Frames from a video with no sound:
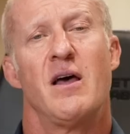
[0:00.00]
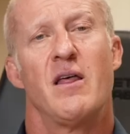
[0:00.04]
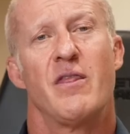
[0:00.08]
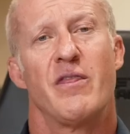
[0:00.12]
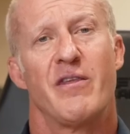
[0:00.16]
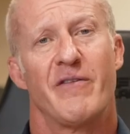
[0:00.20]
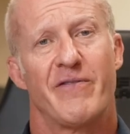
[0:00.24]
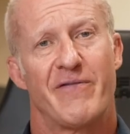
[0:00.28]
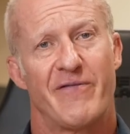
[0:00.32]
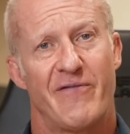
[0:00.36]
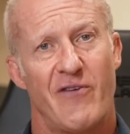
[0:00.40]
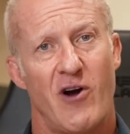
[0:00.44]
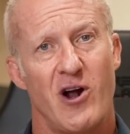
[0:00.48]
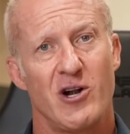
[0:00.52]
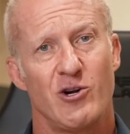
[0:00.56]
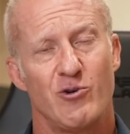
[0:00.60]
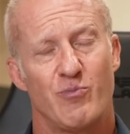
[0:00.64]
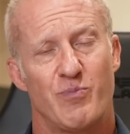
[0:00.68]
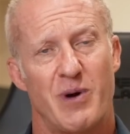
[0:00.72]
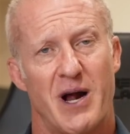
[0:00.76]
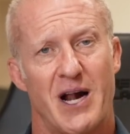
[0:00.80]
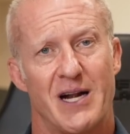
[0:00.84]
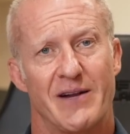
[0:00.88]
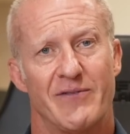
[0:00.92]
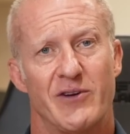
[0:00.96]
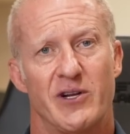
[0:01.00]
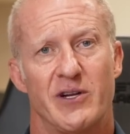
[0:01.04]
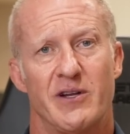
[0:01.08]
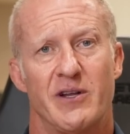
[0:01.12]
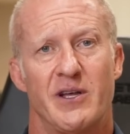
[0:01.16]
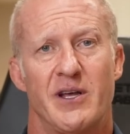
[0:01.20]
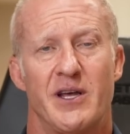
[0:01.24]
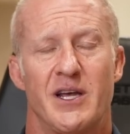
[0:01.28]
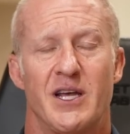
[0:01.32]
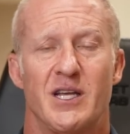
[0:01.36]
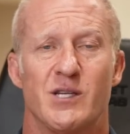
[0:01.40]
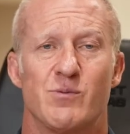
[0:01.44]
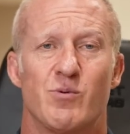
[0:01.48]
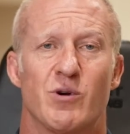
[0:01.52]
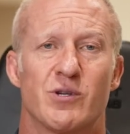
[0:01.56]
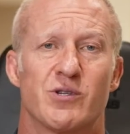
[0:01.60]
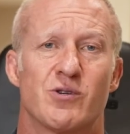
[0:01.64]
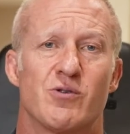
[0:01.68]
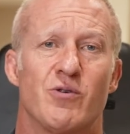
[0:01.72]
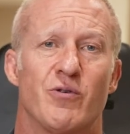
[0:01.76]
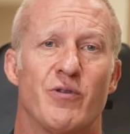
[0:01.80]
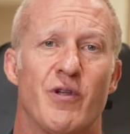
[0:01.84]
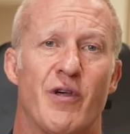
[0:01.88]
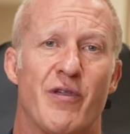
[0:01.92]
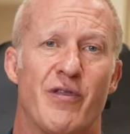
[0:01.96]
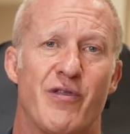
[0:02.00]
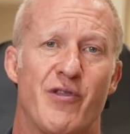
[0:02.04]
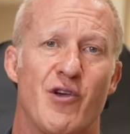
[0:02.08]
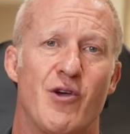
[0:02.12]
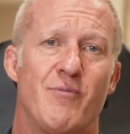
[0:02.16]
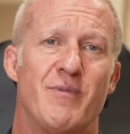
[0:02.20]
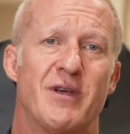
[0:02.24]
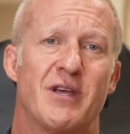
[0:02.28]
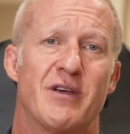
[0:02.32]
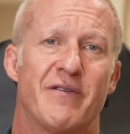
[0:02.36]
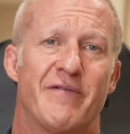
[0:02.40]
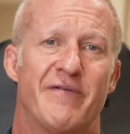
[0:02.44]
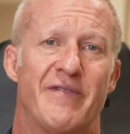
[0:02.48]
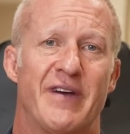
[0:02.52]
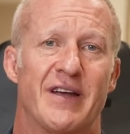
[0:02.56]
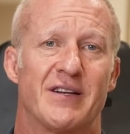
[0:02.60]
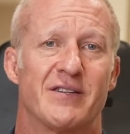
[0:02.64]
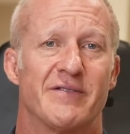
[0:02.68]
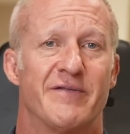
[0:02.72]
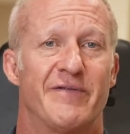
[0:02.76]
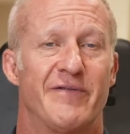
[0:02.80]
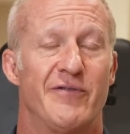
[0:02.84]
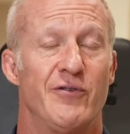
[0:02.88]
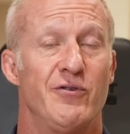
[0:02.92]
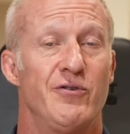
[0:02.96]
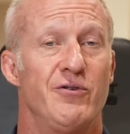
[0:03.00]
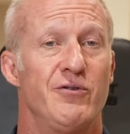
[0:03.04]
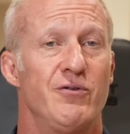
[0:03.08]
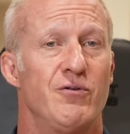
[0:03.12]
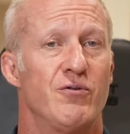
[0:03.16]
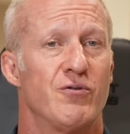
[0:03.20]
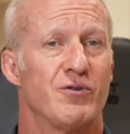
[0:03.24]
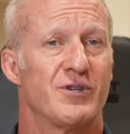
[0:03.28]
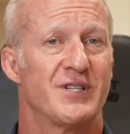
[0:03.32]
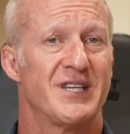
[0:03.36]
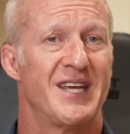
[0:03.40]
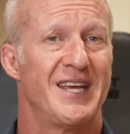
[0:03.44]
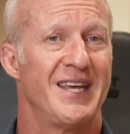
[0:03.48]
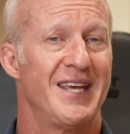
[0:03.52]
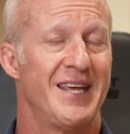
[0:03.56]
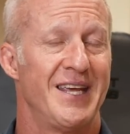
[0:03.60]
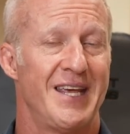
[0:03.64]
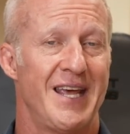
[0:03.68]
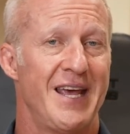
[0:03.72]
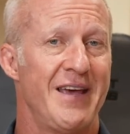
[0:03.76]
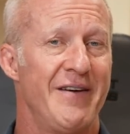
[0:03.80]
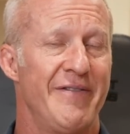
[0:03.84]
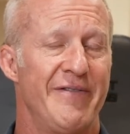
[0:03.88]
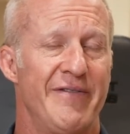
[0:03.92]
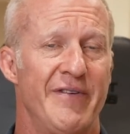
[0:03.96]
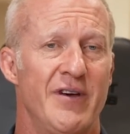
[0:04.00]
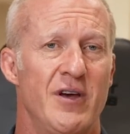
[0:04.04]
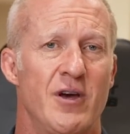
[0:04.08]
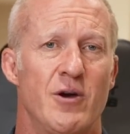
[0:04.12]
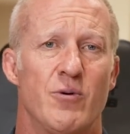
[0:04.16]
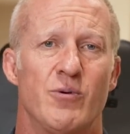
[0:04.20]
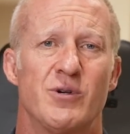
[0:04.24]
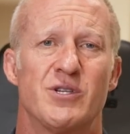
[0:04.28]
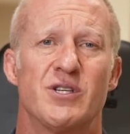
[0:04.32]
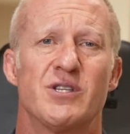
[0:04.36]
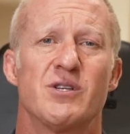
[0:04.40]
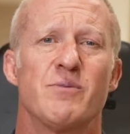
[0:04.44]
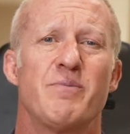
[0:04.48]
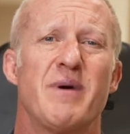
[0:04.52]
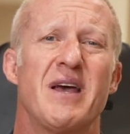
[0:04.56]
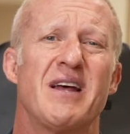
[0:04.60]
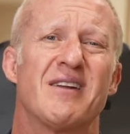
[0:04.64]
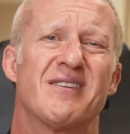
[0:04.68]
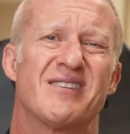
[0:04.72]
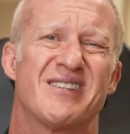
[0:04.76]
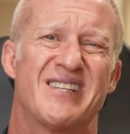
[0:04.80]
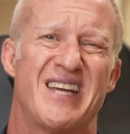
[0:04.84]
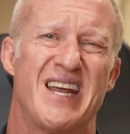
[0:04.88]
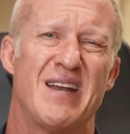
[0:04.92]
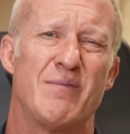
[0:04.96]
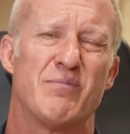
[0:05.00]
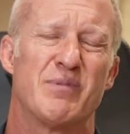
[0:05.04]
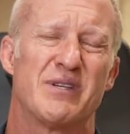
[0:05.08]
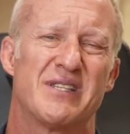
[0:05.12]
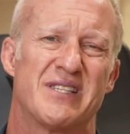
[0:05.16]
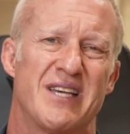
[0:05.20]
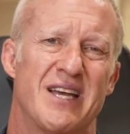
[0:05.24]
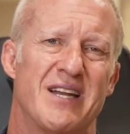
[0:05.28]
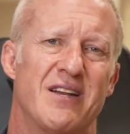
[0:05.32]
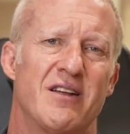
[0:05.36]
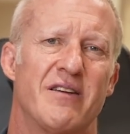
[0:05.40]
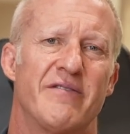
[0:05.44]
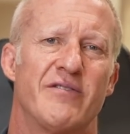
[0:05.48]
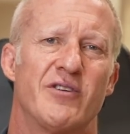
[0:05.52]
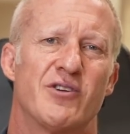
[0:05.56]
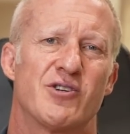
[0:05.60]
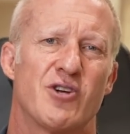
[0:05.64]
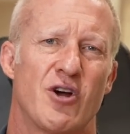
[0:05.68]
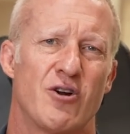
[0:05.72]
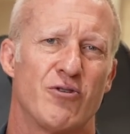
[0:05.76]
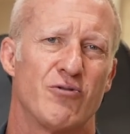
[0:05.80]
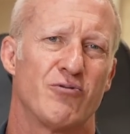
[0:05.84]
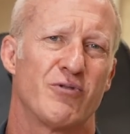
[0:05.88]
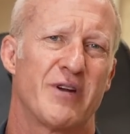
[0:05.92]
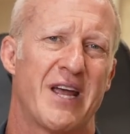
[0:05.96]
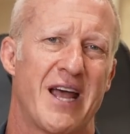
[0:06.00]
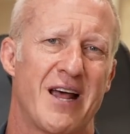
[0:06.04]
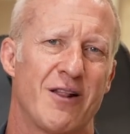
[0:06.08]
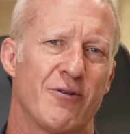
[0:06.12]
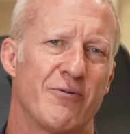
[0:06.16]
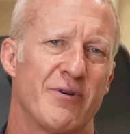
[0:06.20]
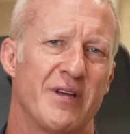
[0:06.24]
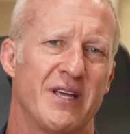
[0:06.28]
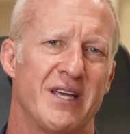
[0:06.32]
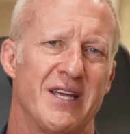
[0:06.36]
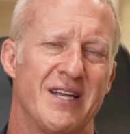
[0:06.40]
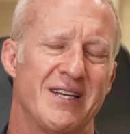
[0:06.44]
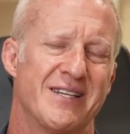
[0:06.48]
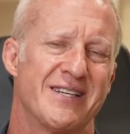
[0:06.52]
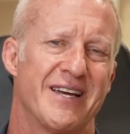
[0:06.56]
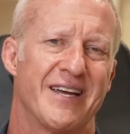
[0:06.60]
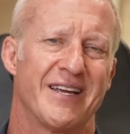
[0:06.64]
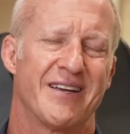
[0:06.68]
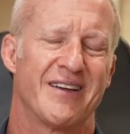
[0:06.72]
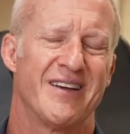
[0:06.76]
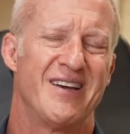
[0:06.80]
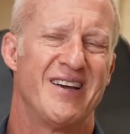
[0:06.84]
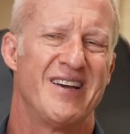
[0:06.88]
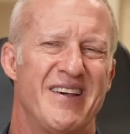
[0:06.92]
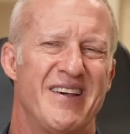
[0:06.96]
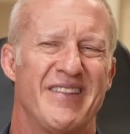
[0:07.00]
The final part of it is what's called the thermic effect of food, or TEF, which is about 10% of your total calorie intake.